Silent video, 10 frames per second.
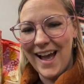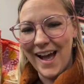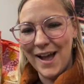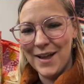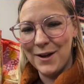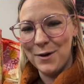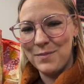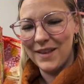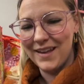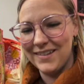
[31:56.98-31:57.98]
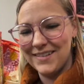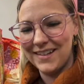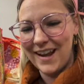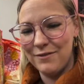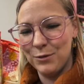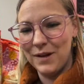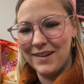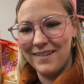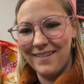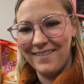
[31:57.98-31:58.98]
yeah, I hope that
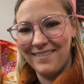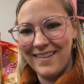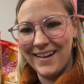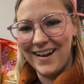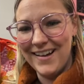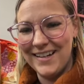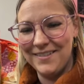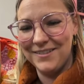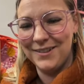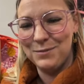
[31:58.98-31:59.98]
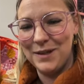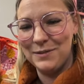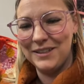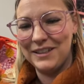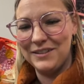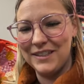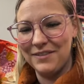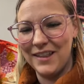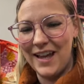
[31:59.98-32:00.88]
everyone that got it will be able to use it